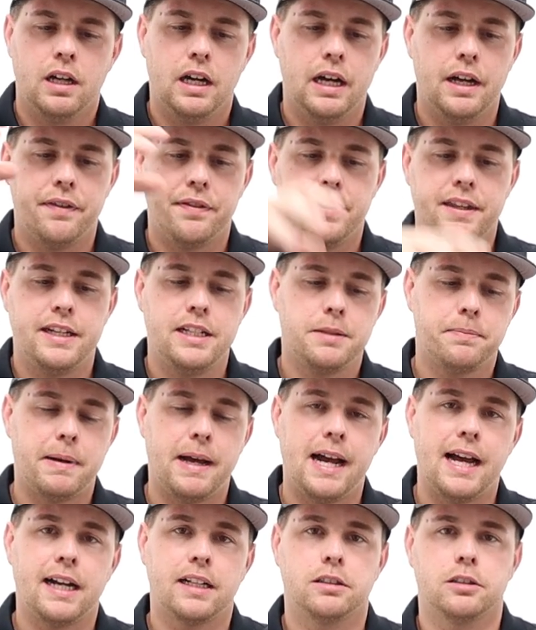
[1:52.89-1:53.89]
Uh, these
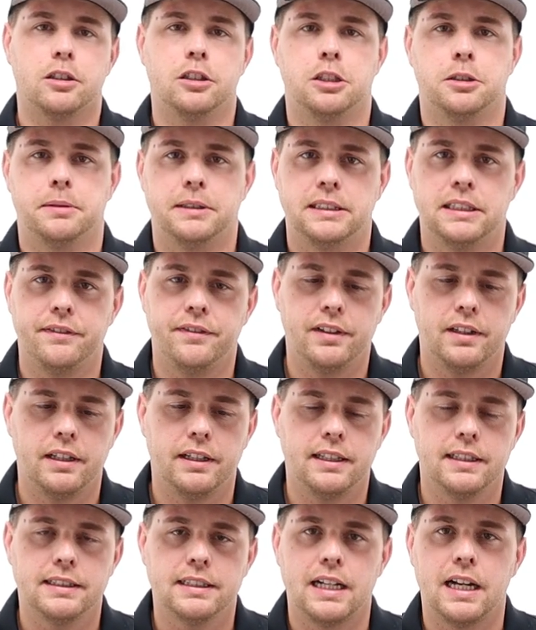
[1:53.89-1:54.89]
packs are
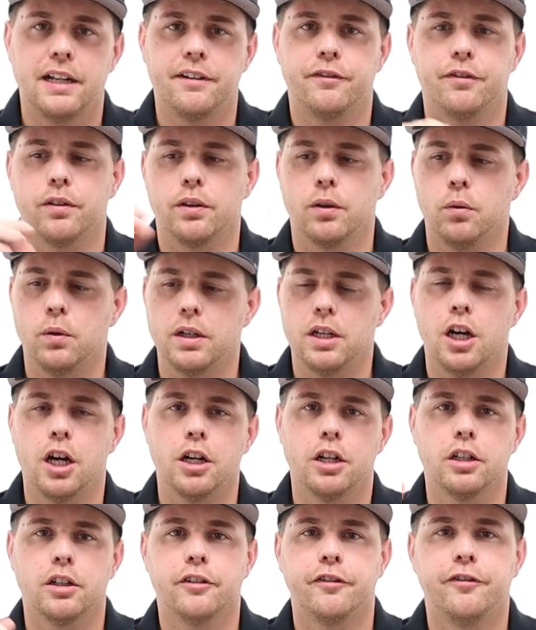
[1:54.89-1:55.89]
specifically designed for the
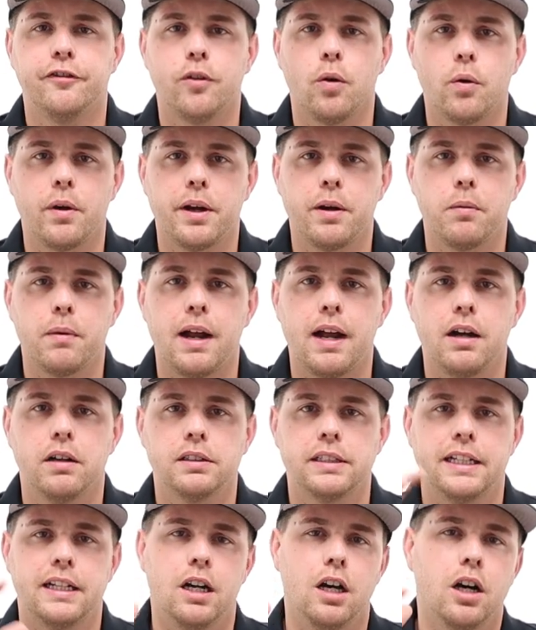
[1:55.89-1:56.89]
140
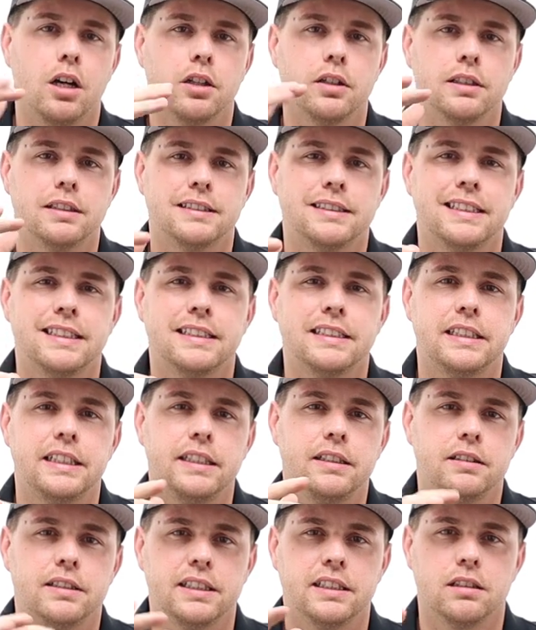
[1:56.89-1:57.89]
round and
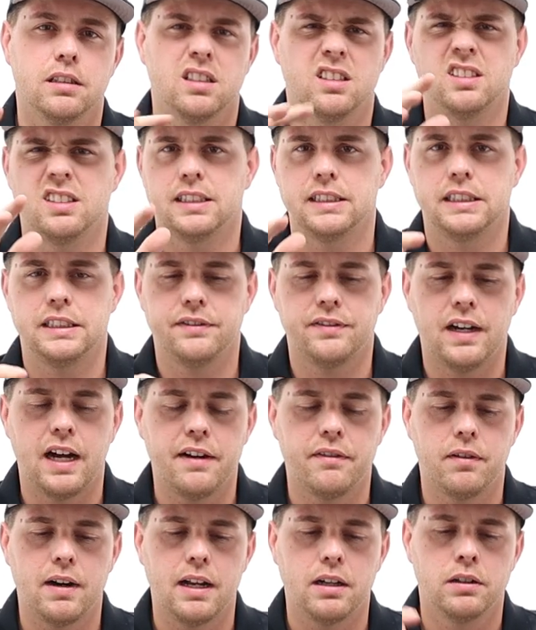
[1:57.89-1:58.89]
160,
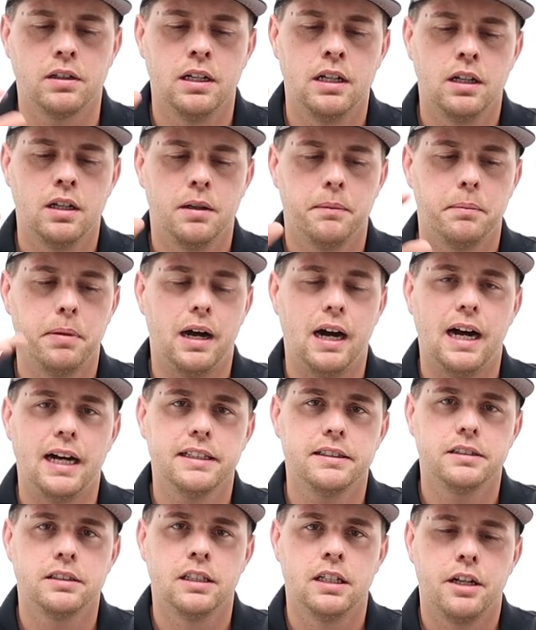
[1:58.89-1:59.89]
165 round
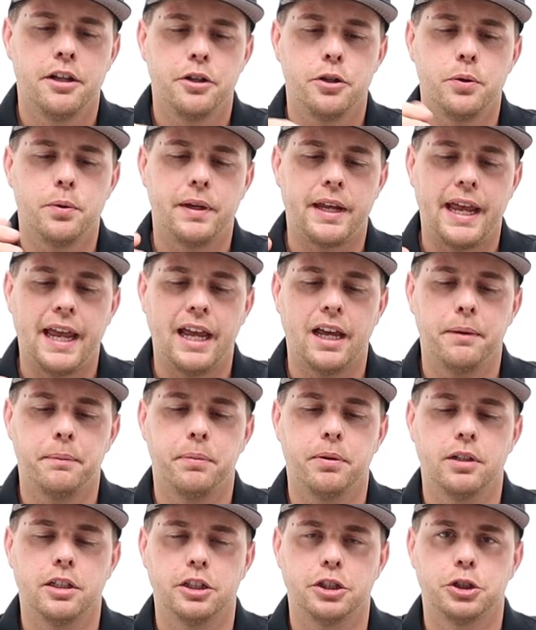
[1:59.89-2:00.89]
pods. You can
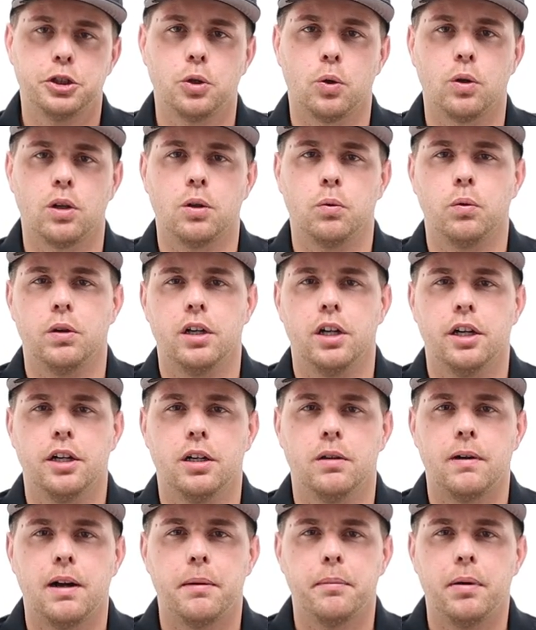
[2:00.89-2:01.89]
put a shorter
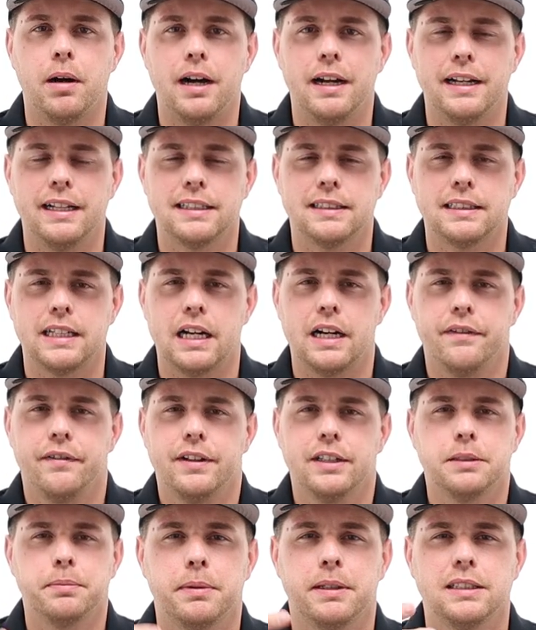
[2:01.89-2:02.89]
100 round pod inside of
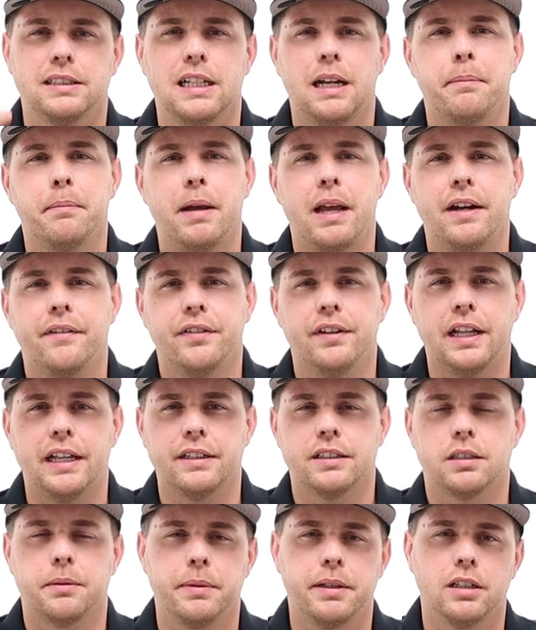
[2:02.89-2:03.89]
but it's not made for that.
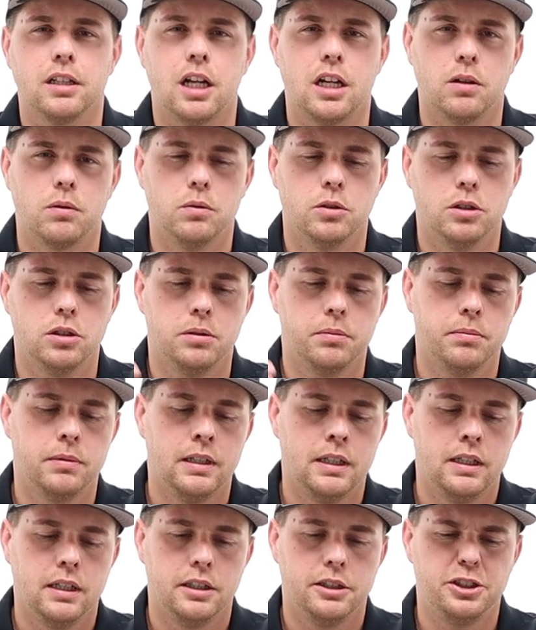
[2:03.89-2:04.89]
There's gonna be a lot of room
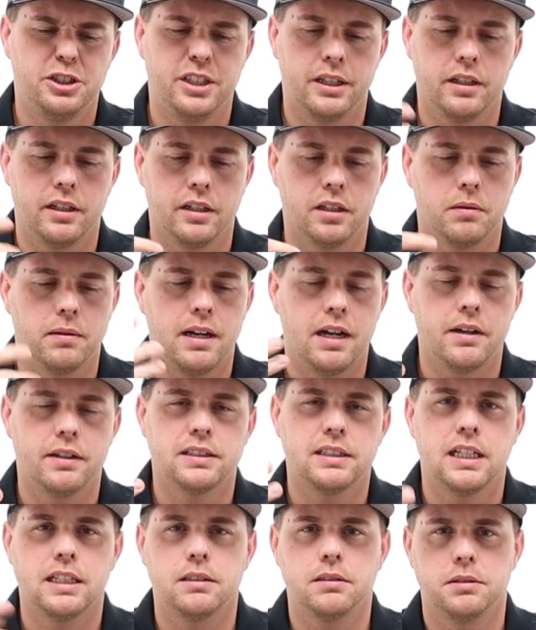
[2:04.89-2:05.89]
jiggling around.
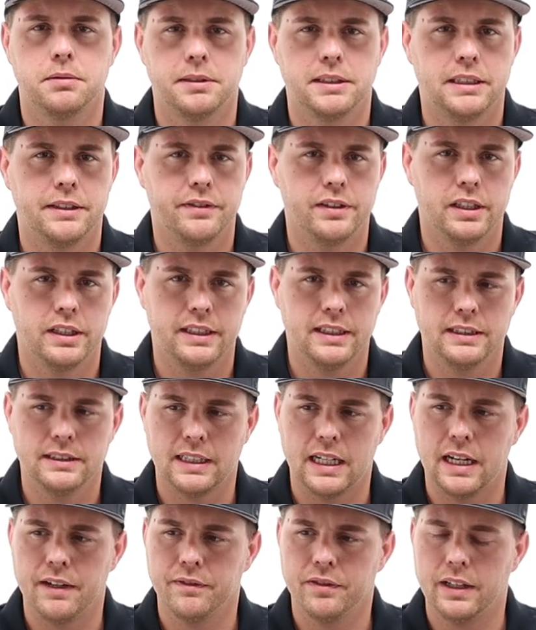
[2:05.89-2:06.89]
It's not specifically
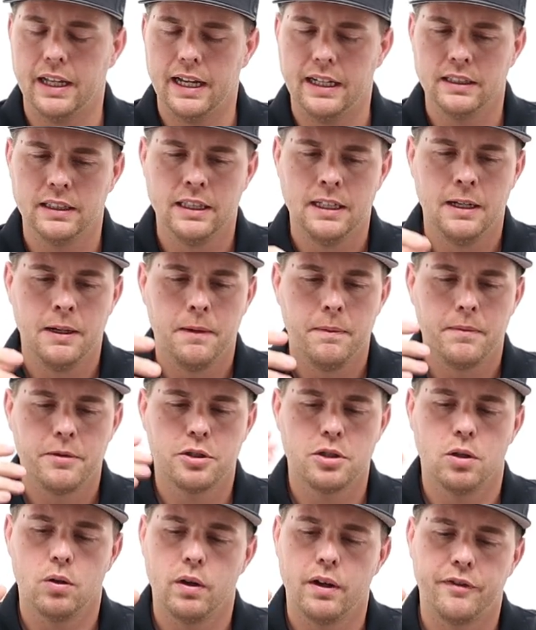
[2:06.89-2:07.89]
designed for that.
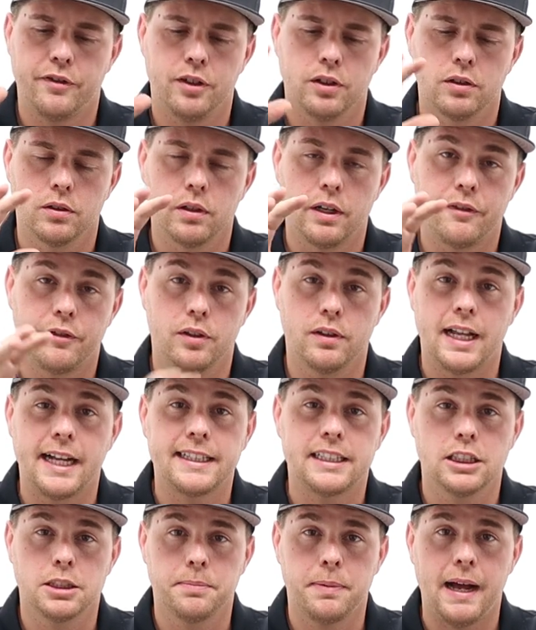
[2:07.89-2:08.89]
So if you're if you
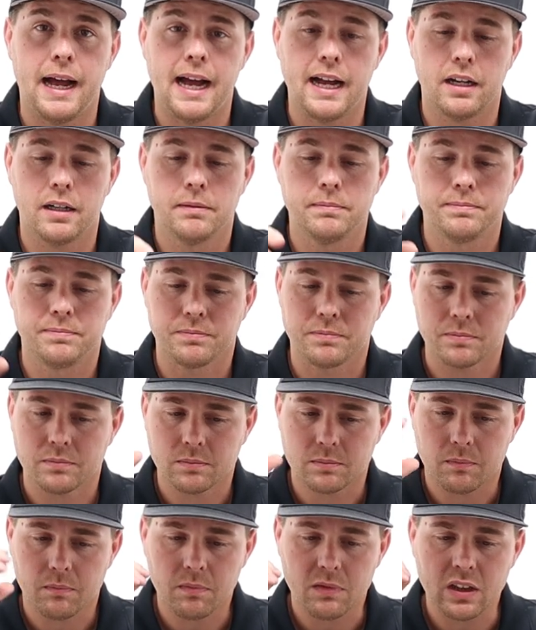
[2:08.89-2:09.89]
like this pack
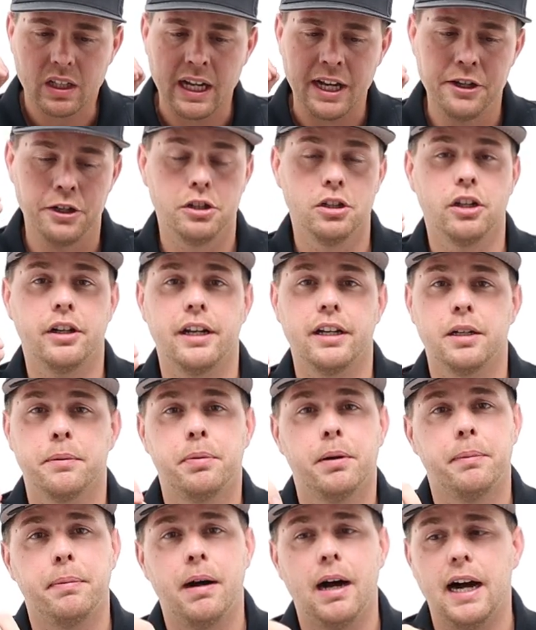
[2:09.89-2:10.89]
and you're looking to
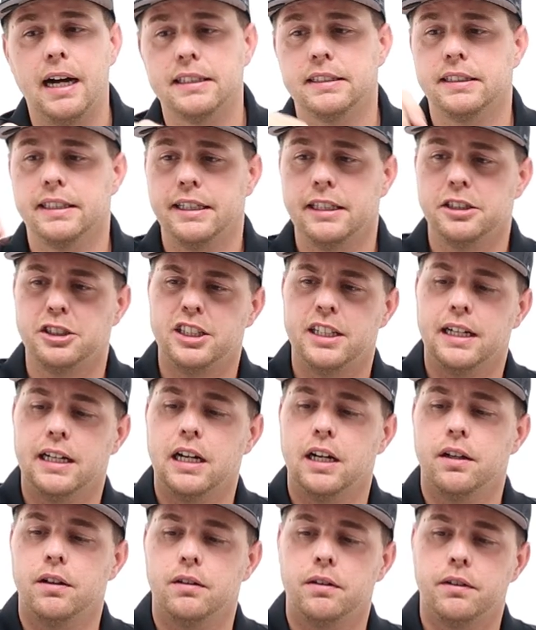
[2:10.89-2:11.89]
put pods in it, check
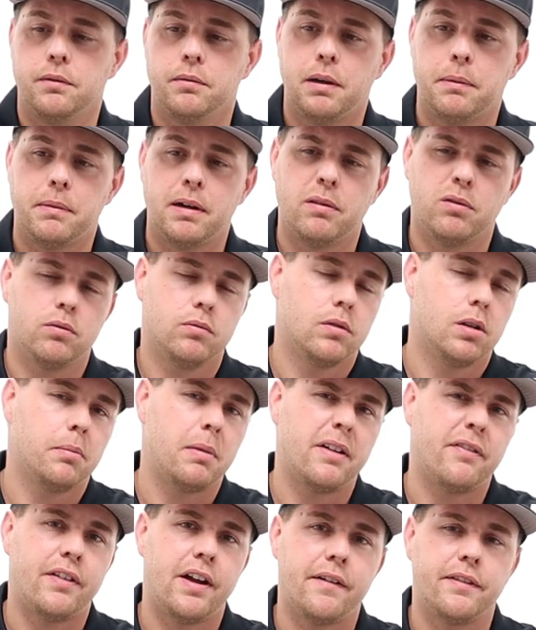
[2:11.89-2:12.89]
out my, one of
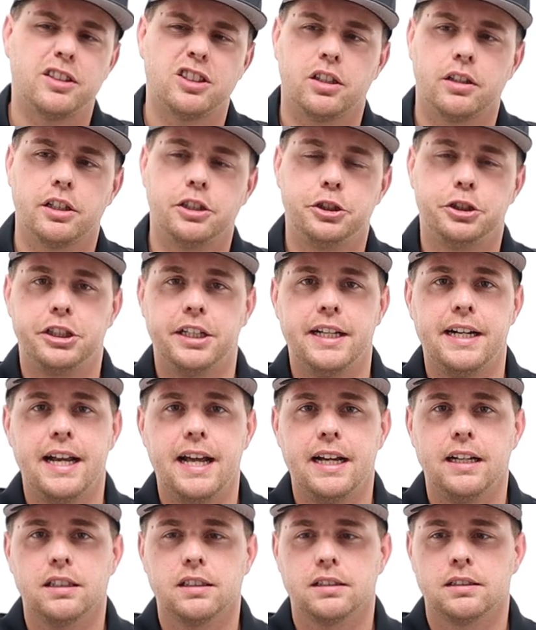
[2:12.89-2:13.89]
my favorites are the Gen
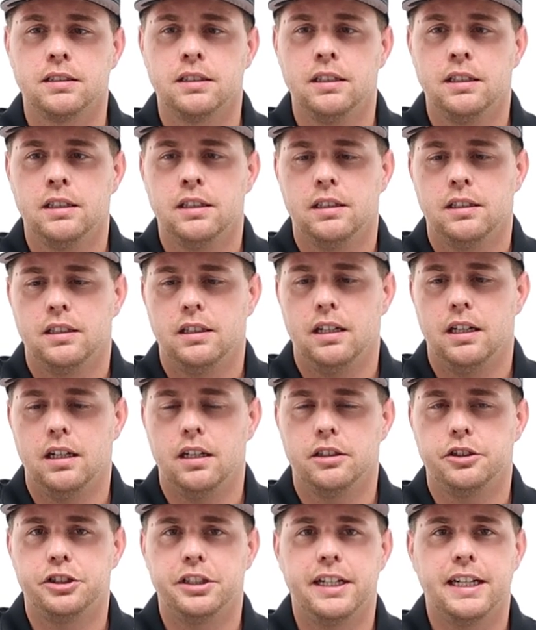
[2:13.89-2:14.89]
X,
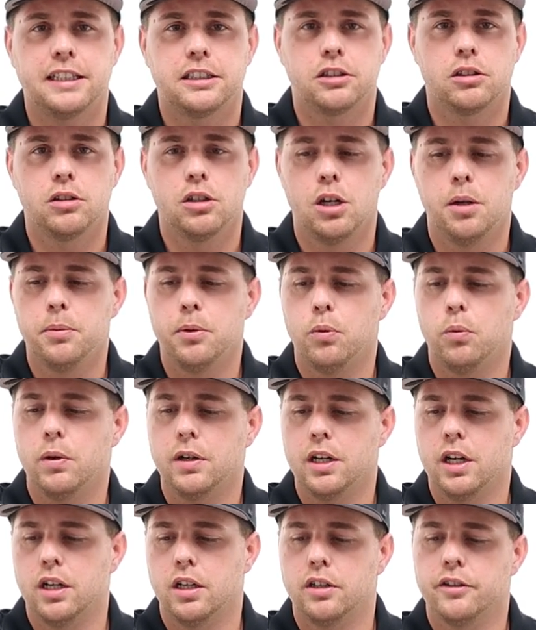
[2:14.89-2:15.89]
uh, Gen X Global
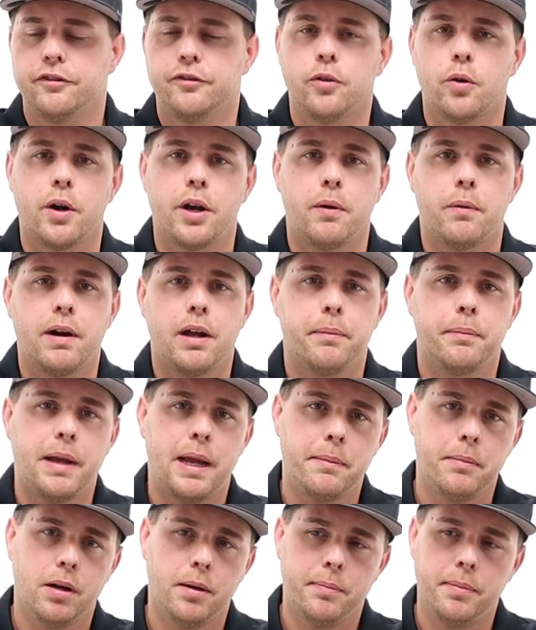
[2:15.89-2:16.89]
140 round
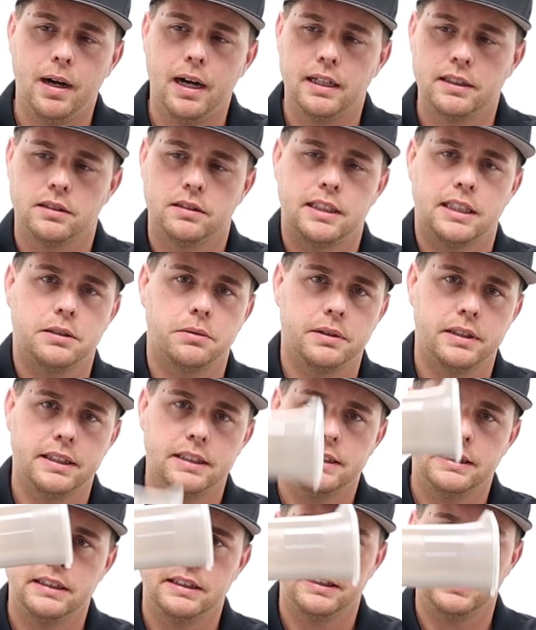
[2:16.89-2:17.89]
paintball pods. That's what
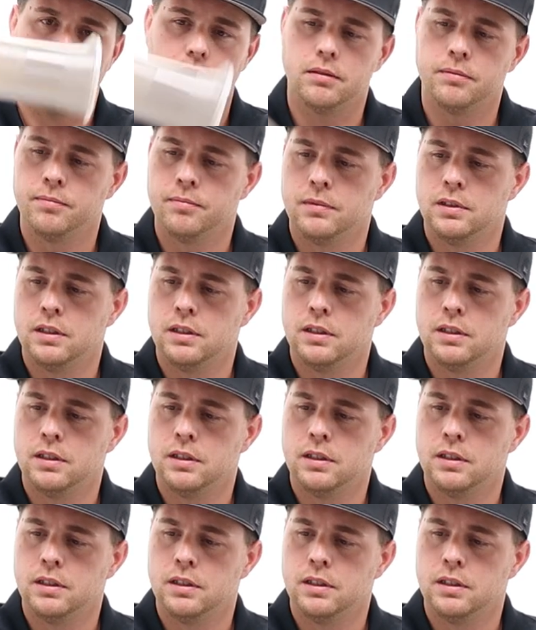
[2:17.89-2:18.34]
this is here.